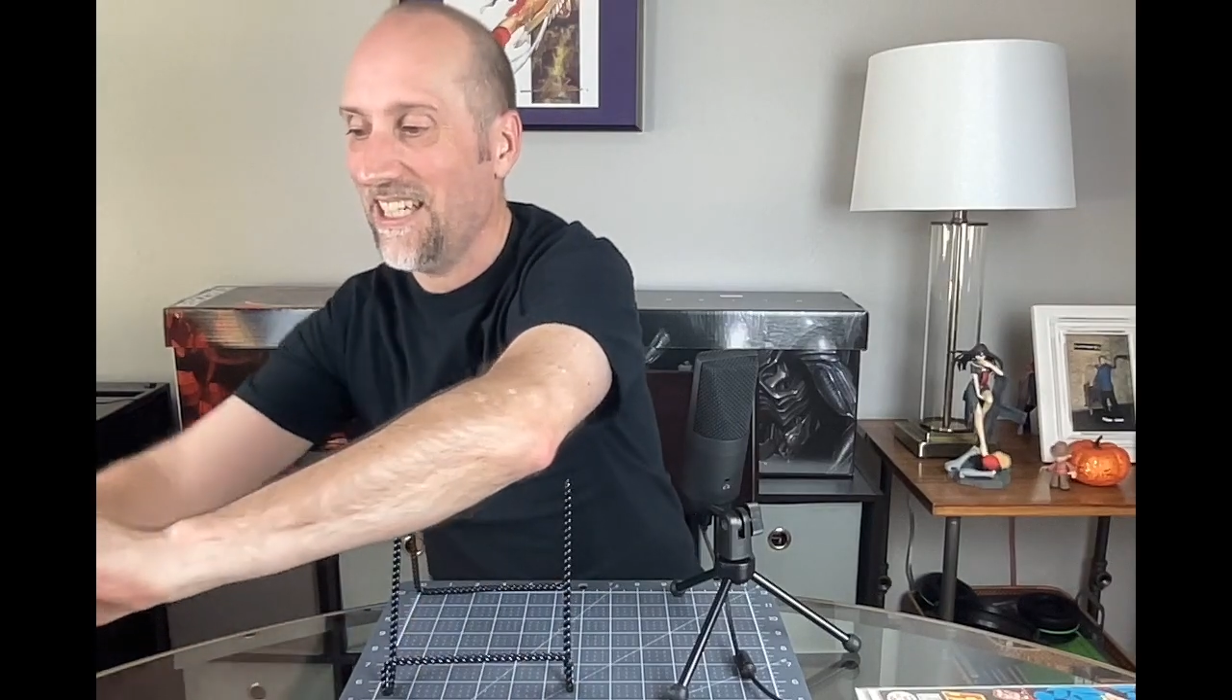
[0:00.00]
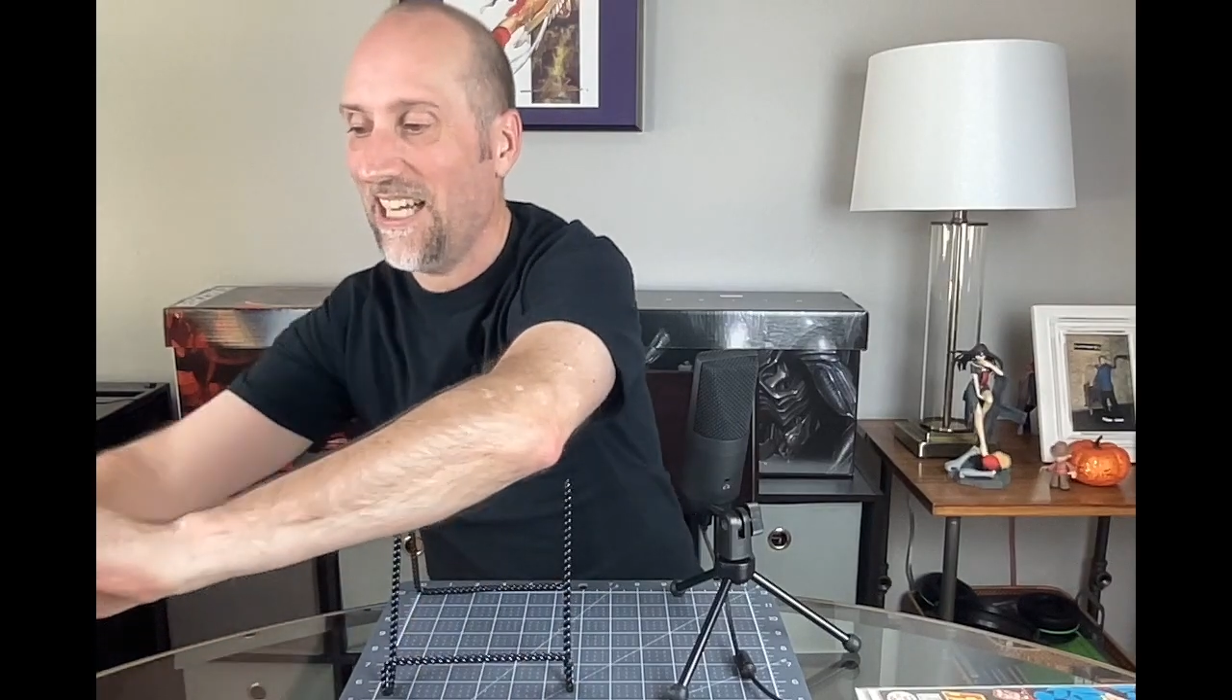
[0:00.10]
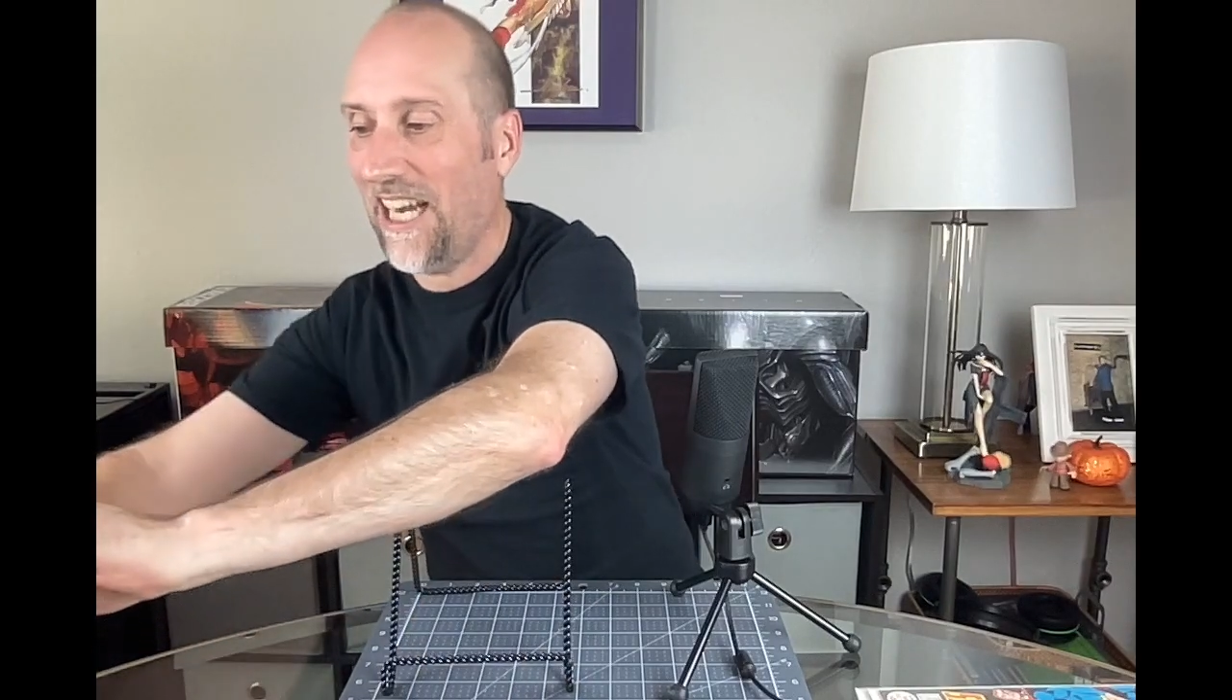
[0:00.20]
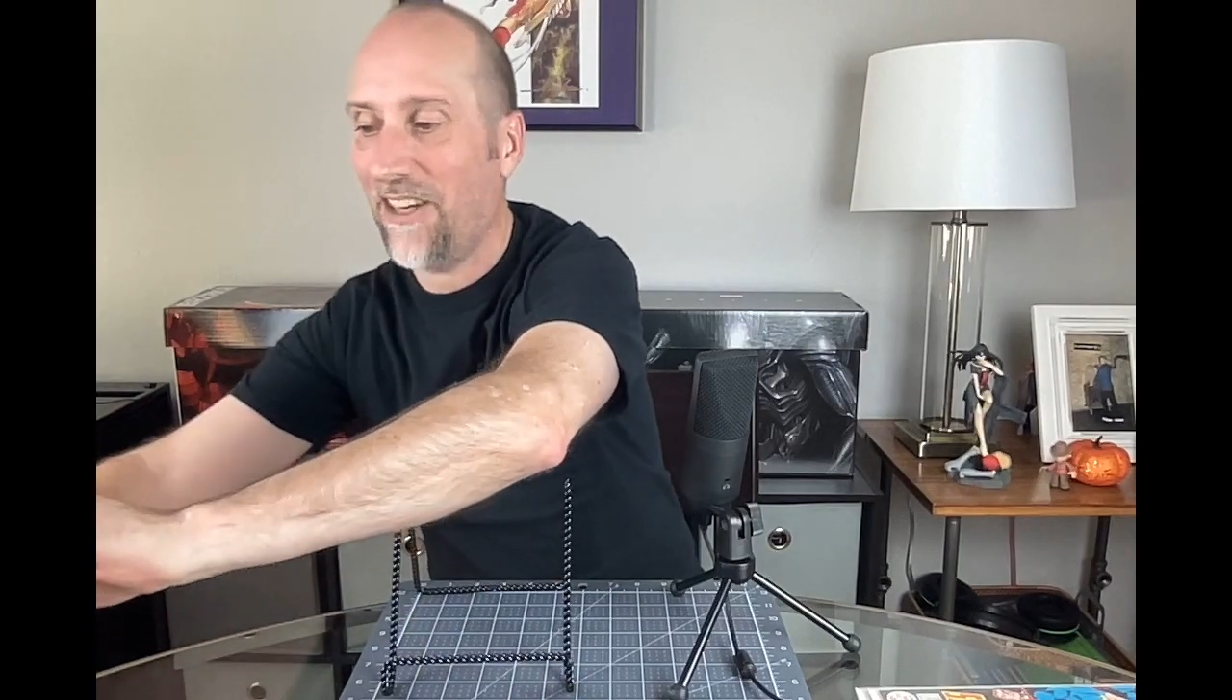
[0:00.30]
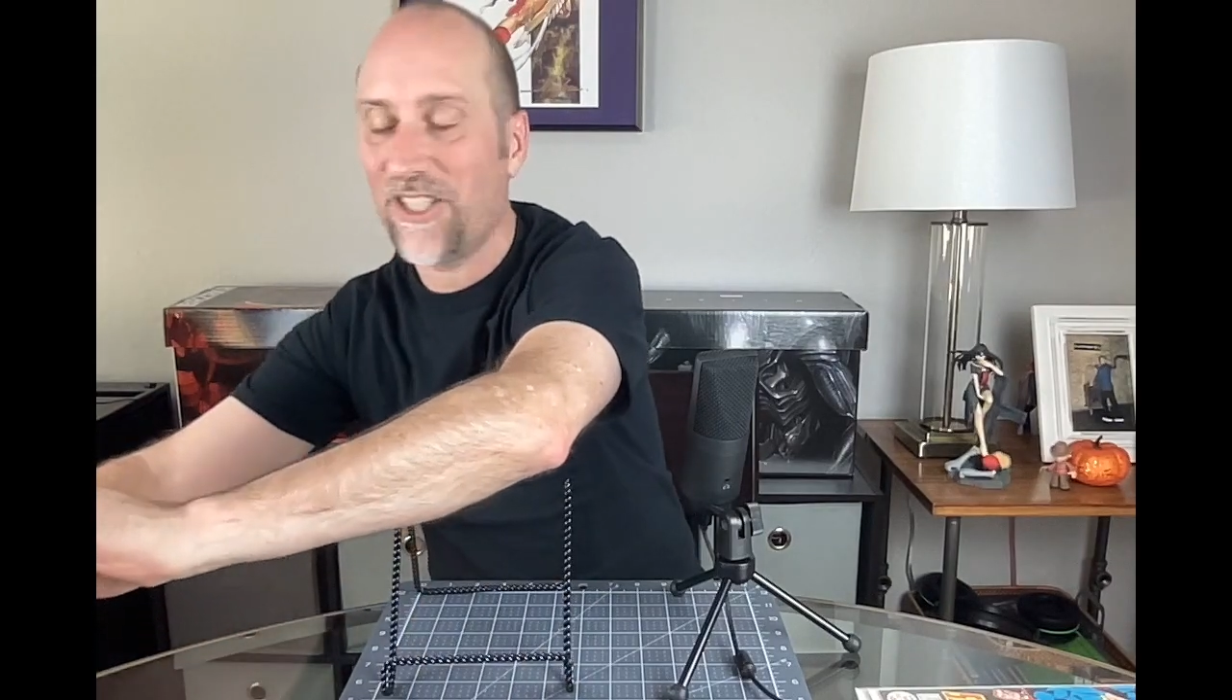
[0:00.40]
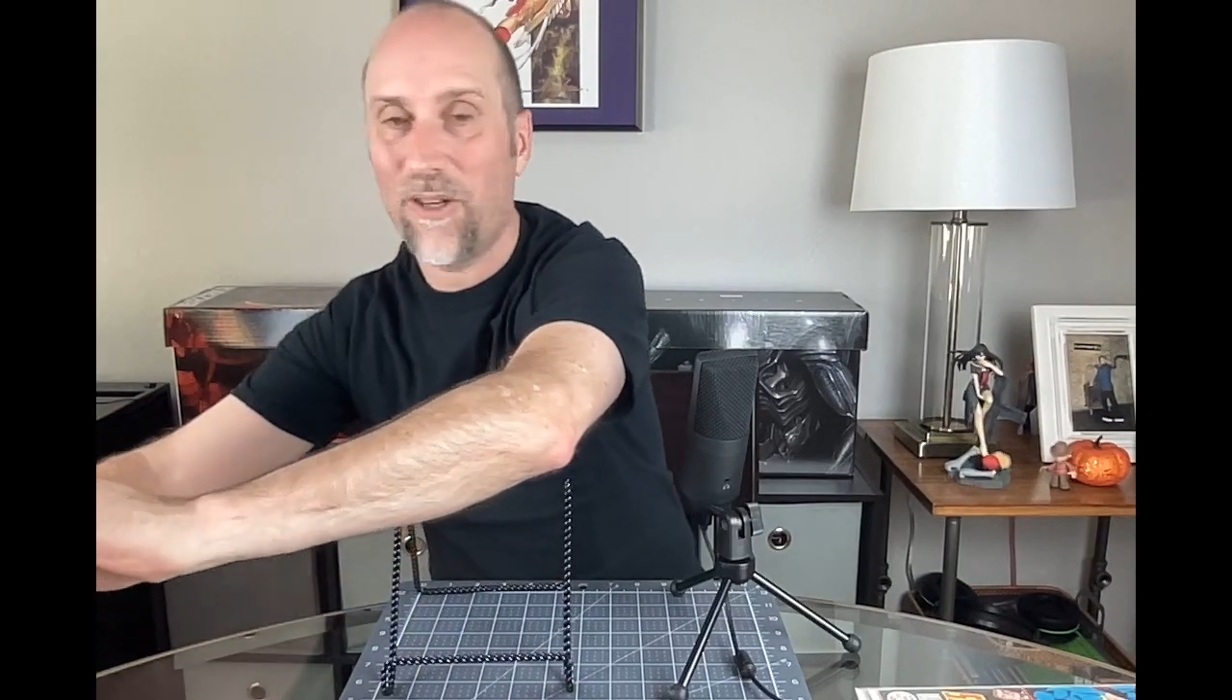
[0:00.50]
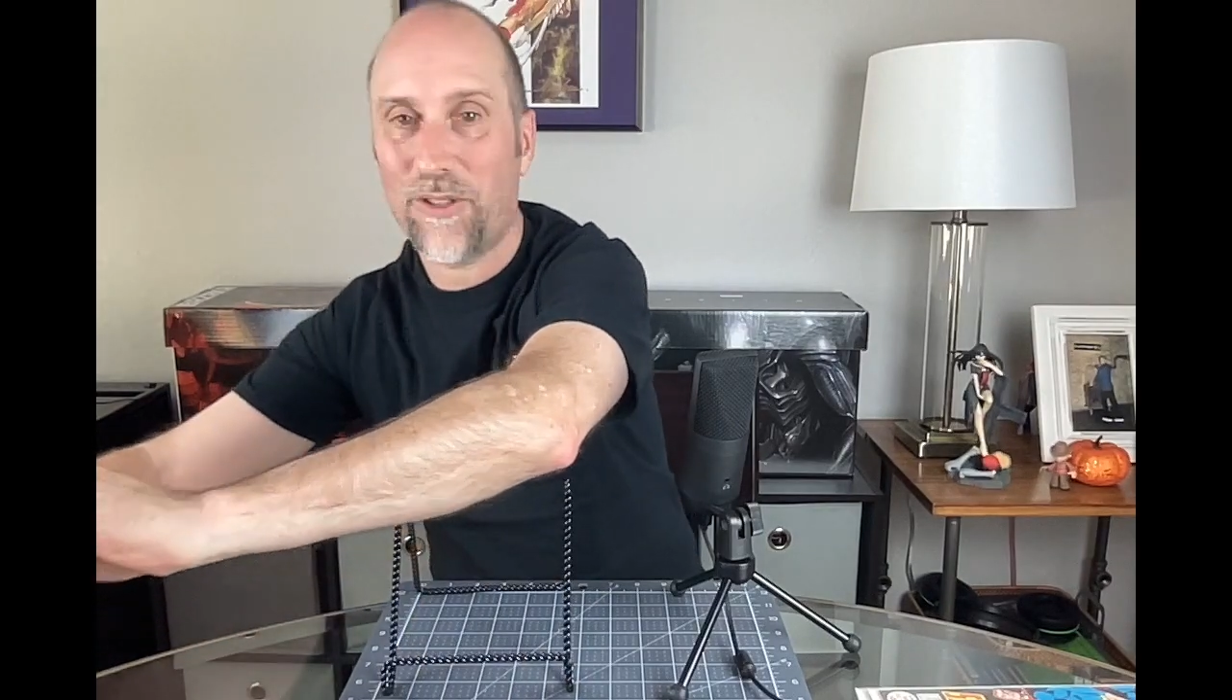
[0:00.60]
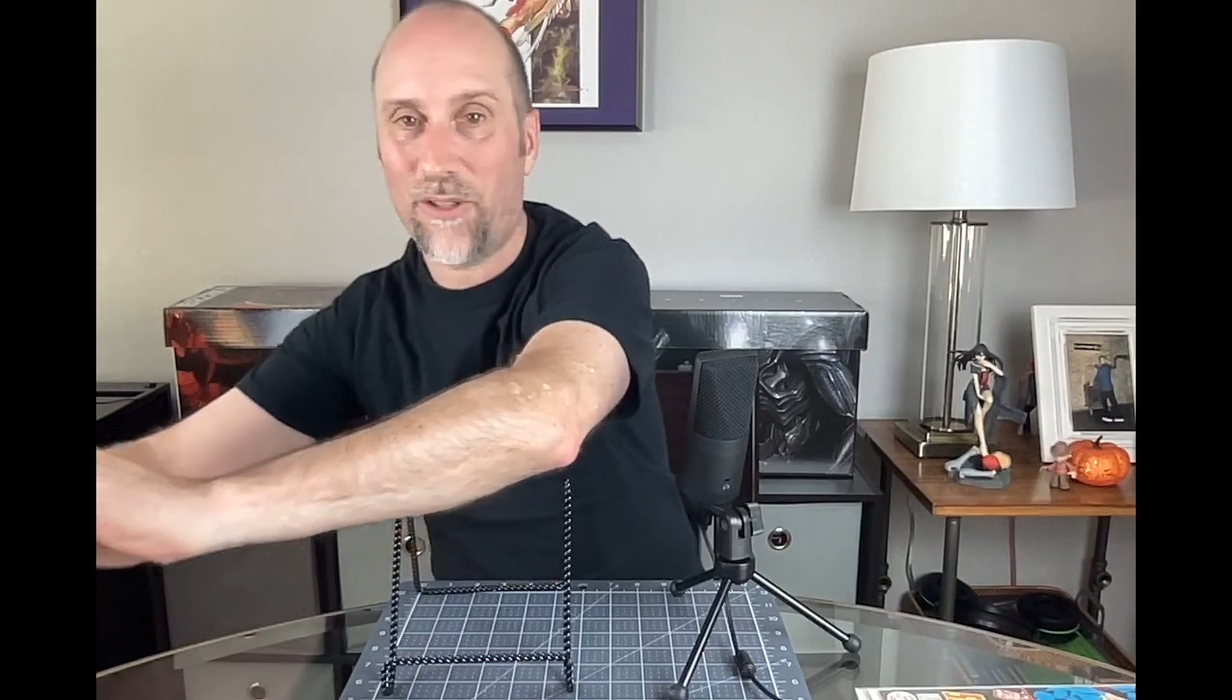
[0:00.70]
I already know what the